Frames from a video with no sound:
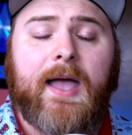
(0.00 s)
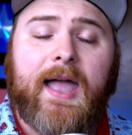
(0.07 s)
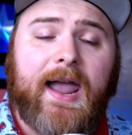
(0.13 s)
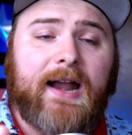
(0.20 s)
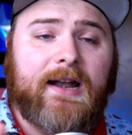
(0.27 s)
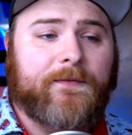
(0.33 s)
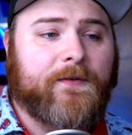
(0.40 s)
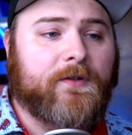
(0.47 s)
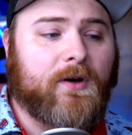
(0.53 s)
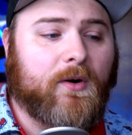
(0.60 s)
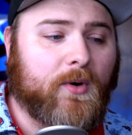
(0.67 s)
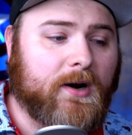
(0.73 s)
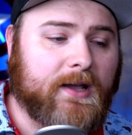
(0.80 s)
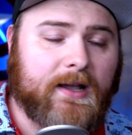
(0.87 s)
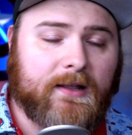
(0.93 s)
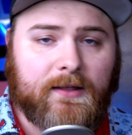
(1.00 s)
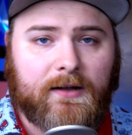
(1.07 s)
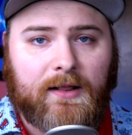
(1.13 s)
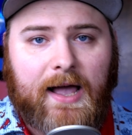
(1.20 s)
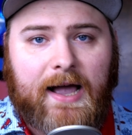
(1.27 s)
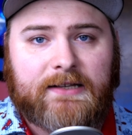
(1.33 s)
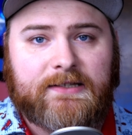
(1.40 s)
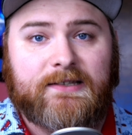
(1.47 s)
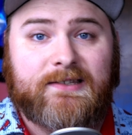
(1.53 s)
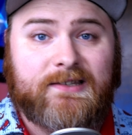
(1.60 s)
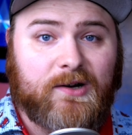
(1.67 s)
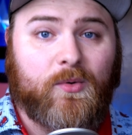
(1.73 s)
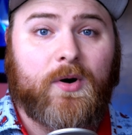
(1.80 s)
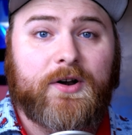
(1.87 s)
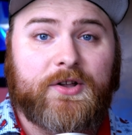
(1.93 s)
and if you don't want to get the class and
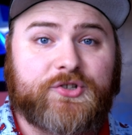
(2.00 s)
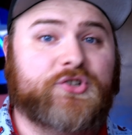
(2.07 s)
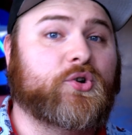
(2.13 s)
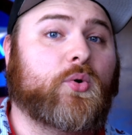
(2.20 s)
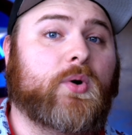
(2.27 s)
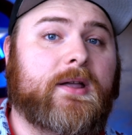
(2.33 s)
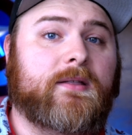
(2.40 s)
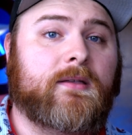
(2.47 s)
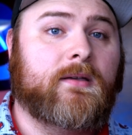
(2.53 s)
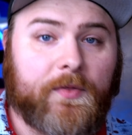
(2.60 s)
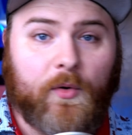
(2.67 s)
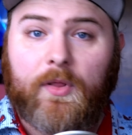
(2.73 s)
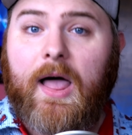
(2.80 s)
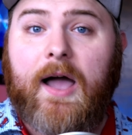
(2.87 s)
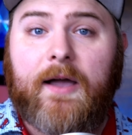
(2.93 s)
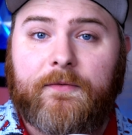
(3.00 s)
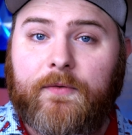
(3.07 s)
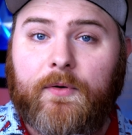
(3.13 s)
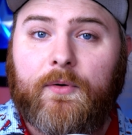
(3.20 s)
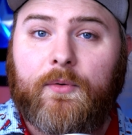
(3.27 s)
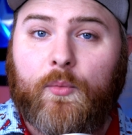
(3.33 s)
still want to join the live